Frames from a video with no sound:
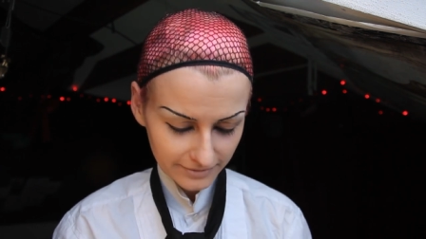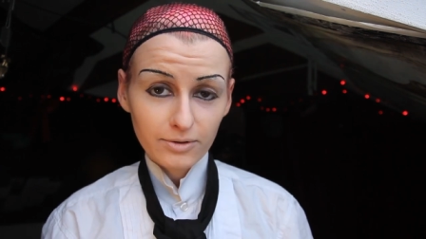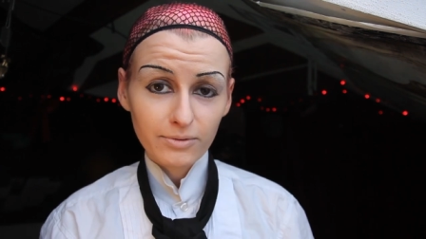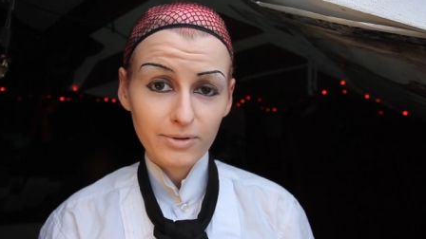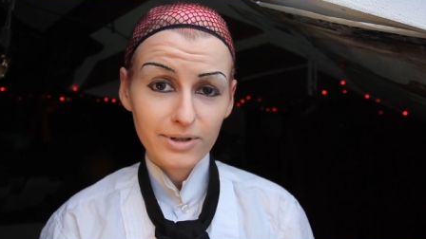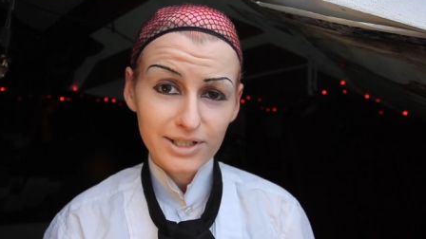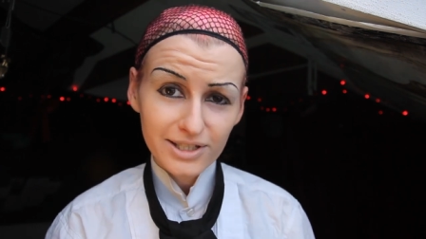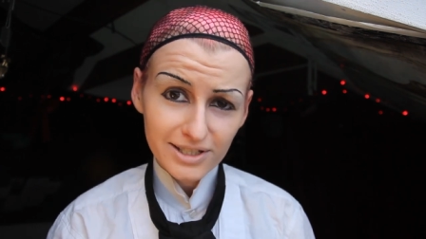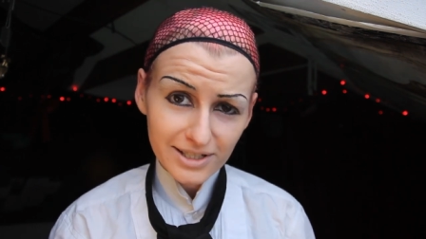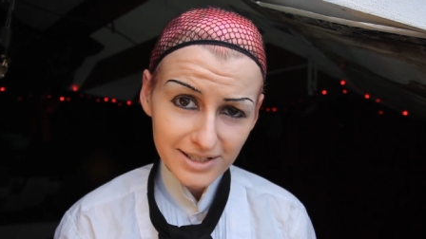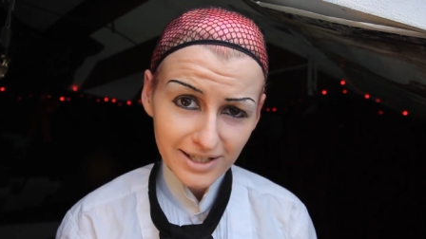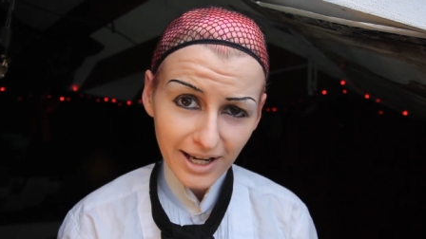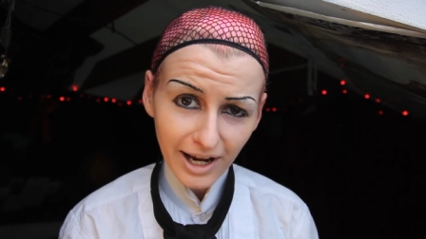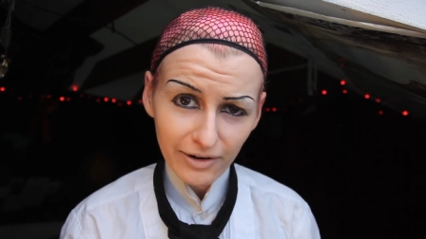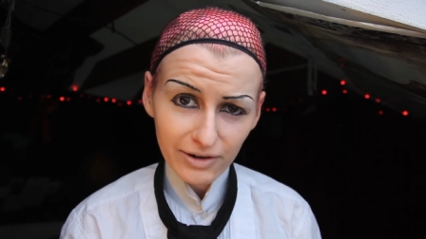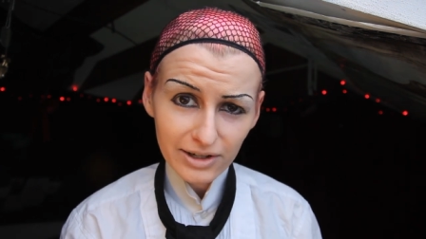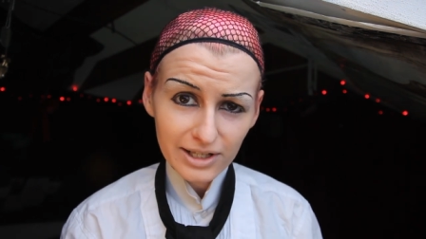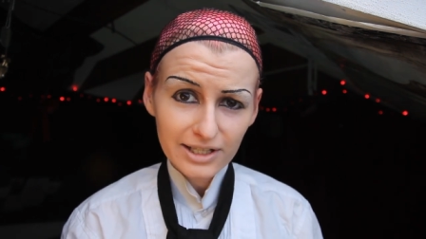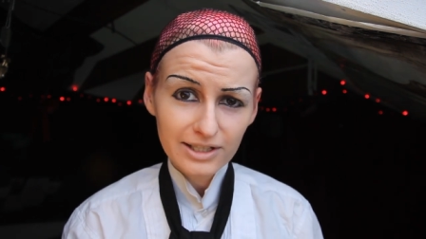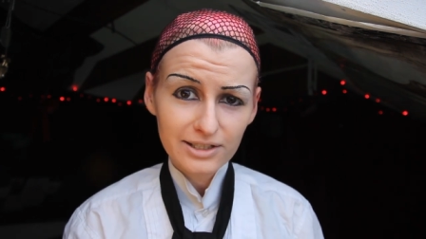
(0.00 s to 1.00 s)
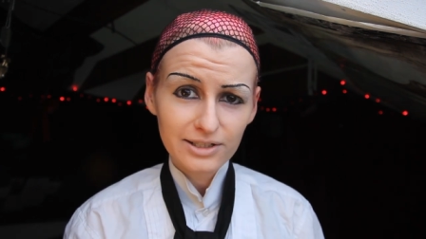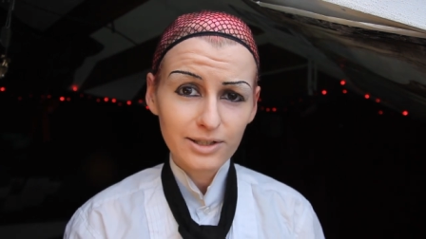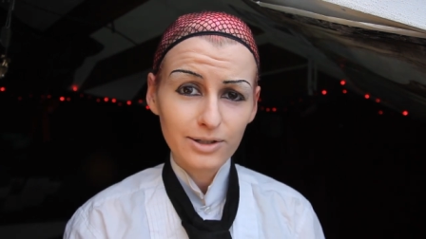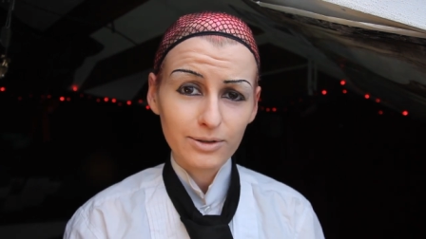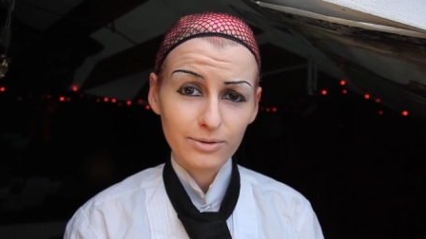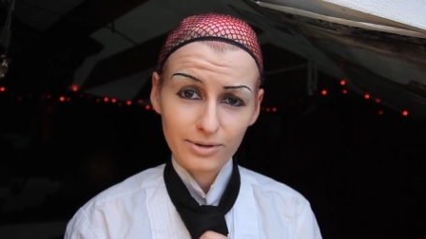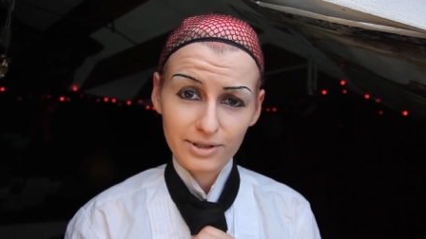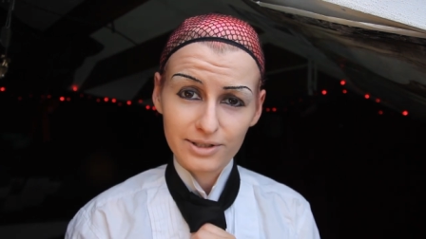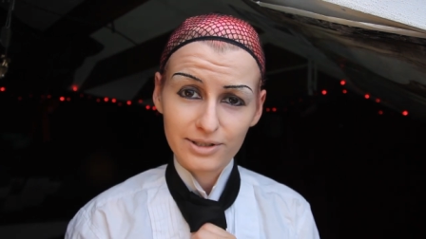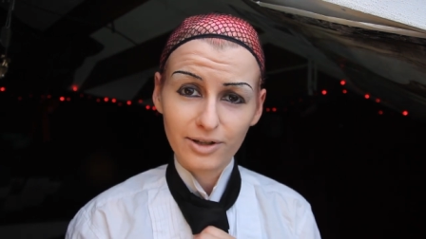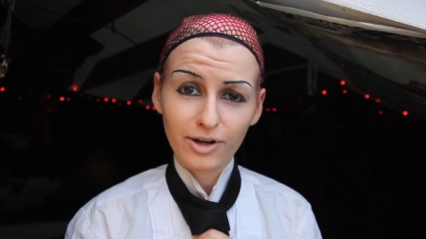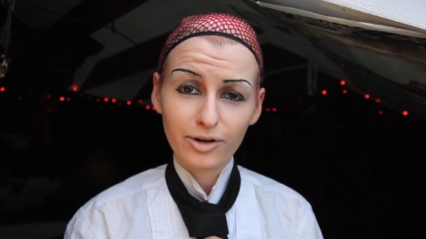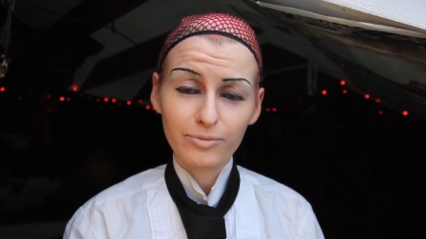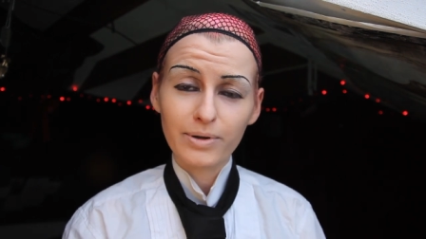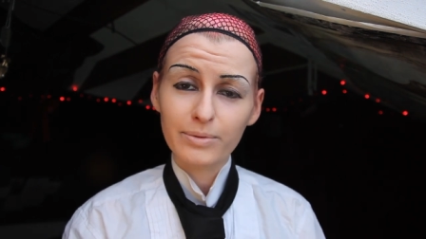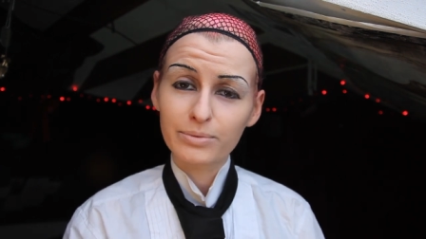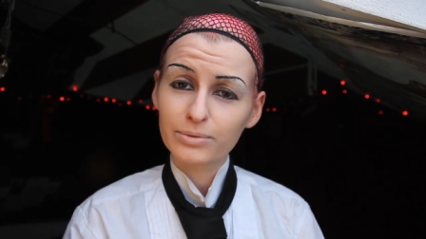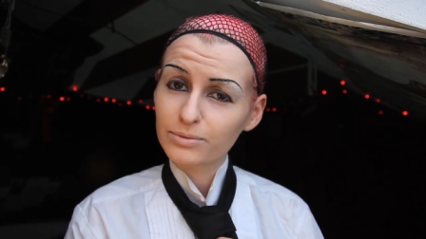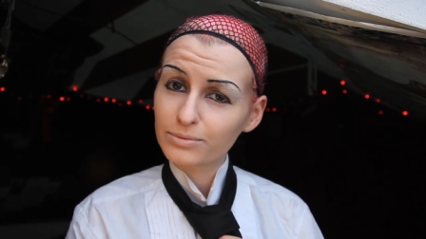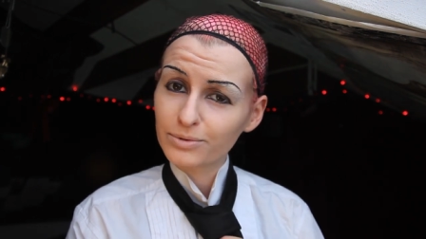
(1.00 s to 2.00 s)
which is a scary thing to do because a lot of
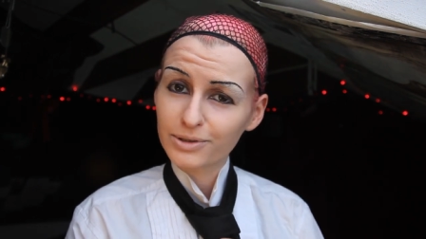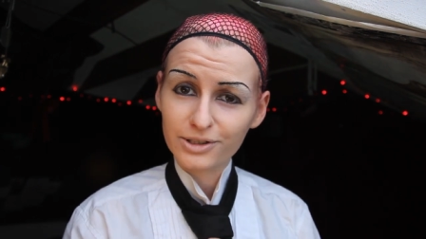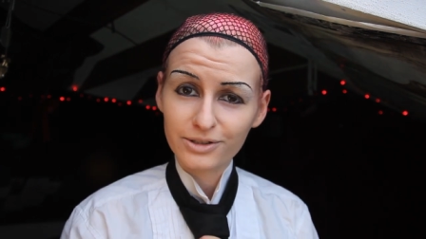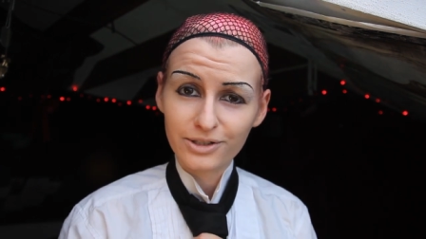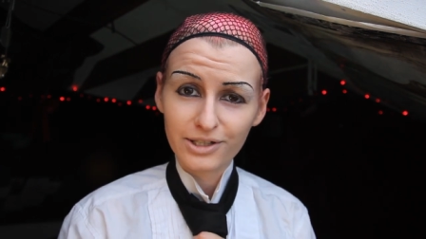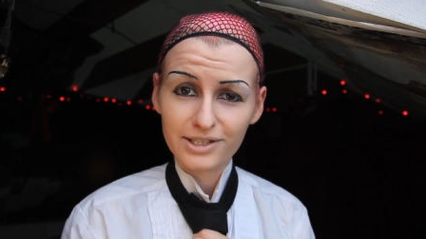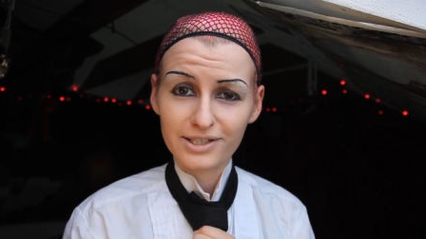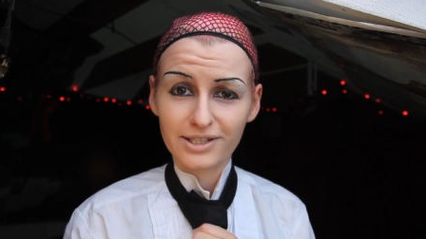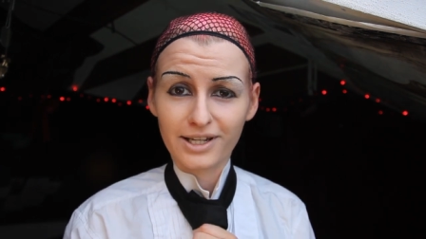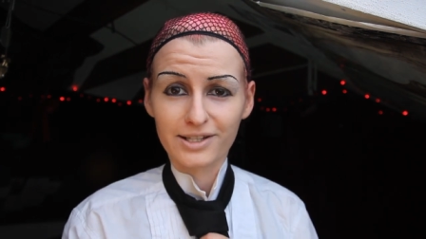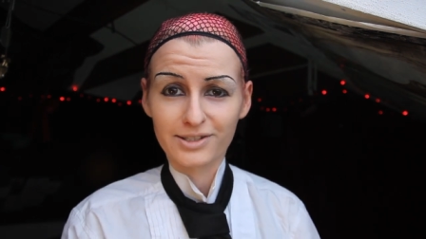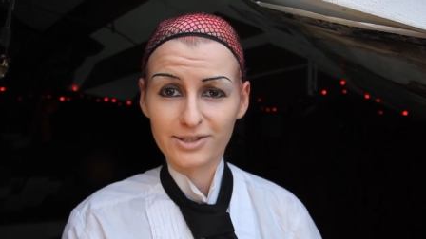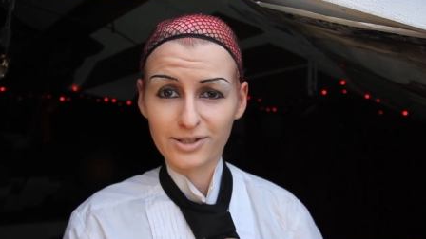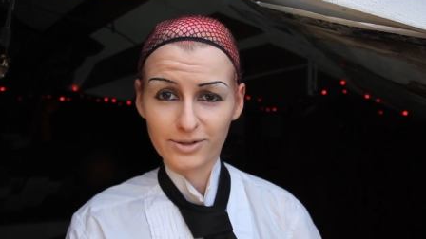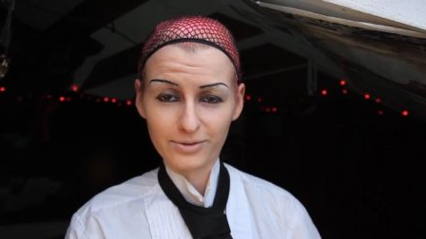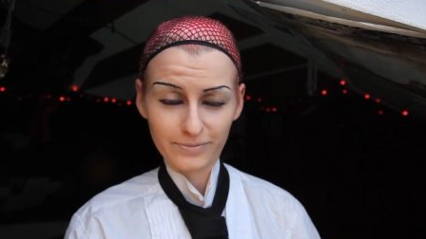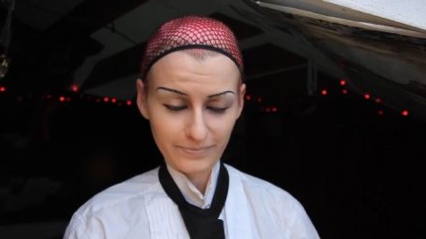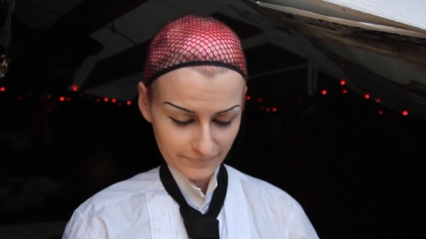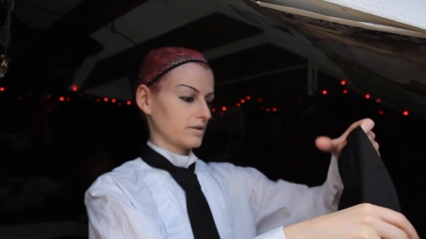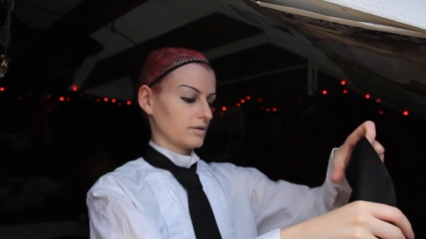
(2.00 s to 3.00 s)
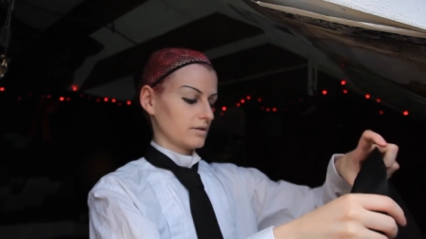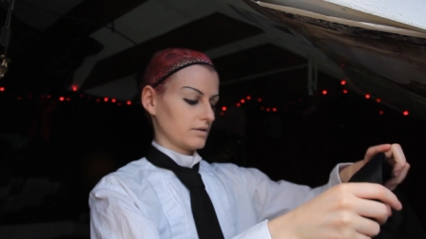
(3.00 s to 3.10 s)
people want to criticize you.